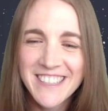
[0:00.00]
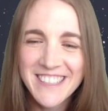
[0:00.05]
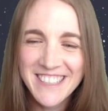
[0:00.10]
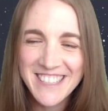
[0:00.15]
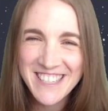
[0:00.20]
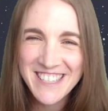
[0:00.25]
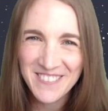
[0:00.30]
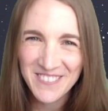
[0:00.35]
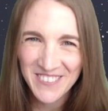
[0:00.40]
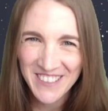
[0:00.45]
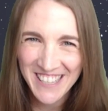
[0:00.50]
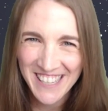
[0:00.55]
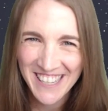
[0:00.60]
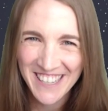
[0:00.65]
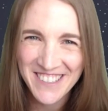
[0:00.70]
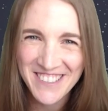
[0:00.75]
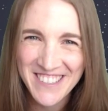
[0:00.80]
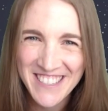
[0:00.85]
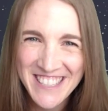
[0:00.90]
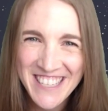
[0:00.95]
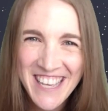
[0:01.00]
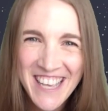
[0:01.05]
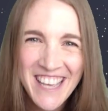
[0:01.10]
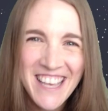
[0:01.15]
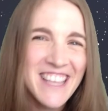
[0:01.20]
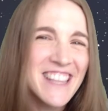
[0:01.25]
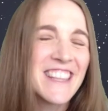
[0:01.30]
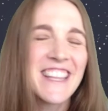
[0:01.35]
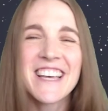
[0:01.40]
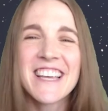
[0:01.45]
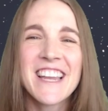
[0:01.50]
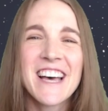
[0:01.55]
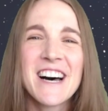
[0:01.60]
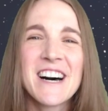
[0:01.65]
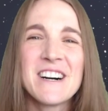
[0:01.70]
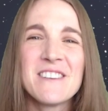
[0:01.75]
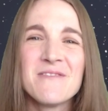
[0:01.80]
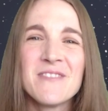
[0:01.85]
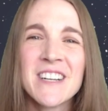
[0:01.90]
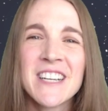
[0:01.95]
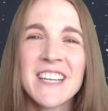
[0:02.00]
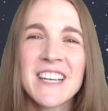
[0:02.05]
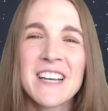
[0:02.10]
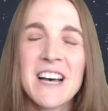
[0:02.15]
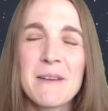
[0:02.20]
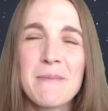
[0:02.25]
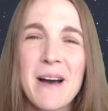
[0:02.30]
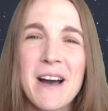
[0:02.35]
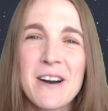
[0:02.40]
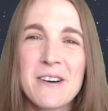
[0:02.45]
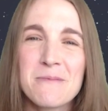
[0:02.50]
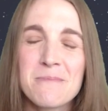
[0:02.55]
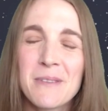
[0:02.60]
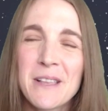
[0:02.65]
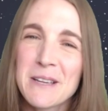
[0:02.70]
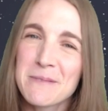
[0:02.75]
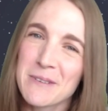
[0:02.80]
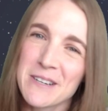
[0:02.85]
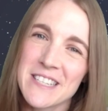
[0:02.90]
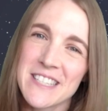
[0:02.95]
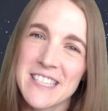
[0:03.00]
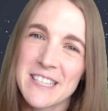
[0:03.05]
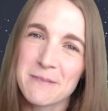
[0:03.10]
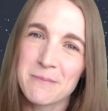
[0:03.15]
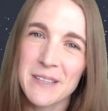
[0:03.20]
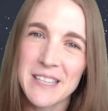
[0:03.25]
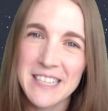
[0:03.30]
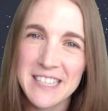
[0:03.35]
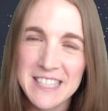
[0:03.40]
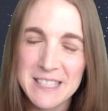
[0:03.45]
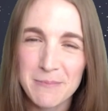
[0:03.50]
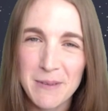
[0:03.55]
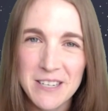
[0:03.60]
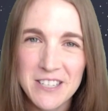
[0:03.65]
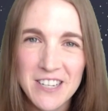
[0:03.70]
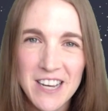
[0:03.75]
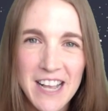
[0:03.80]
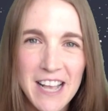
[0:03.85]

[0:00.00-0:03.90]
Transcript: videos that about playing Mercy and playing Symmetra.